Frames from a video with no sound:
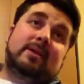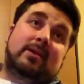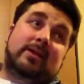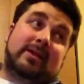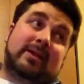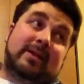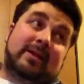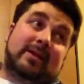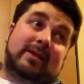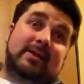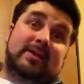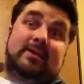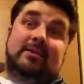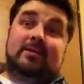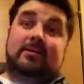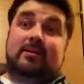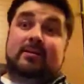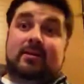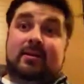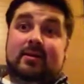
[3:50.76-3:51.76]
E,
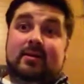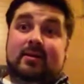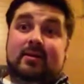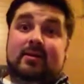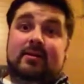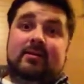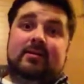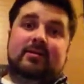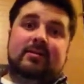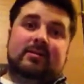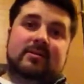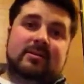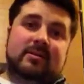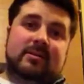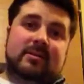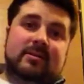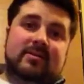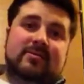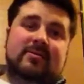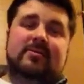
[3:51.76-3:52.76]
N,
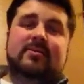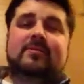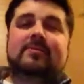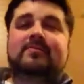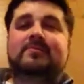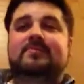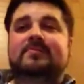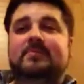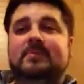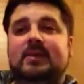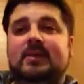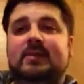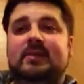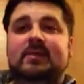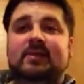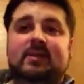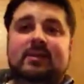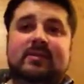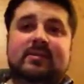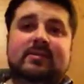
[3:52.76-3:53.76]
F,
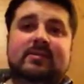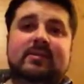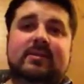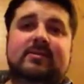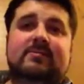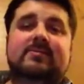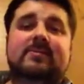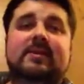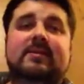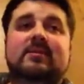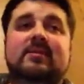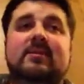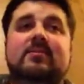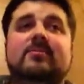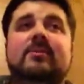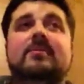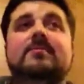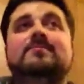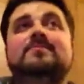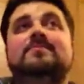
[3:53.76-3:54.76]
E, N, T,
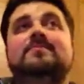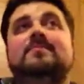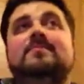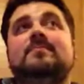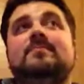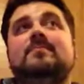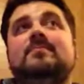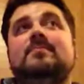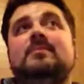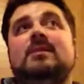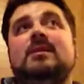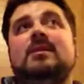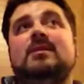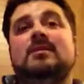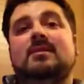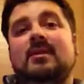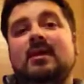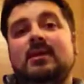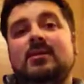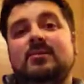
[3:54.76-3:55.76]
etc.
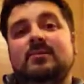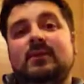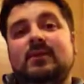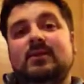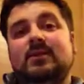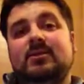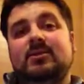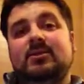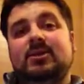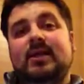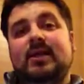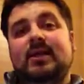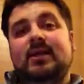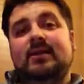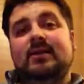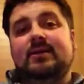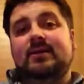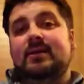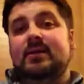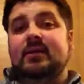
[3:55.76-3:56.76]
The last one is
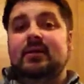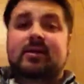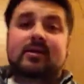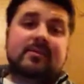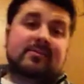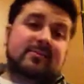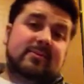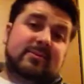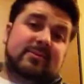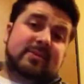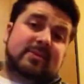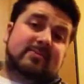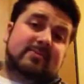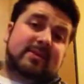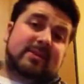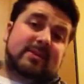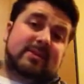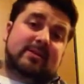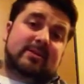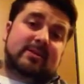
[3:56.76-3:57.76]
J versus
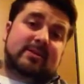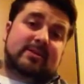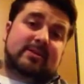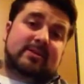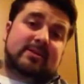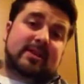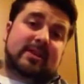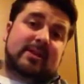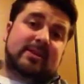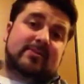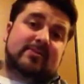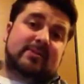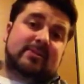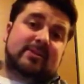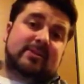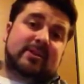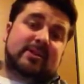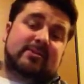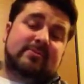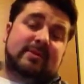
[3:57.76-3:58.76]
P. J is for
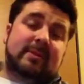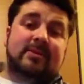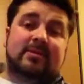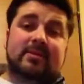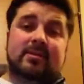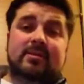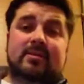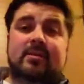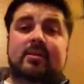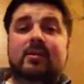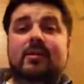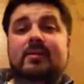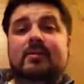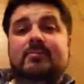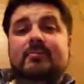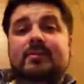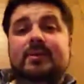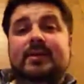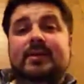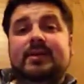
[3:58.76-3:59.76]
judgmental,
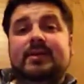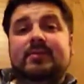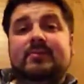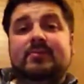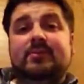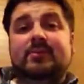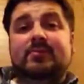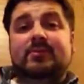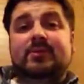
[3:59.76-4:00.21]
P is for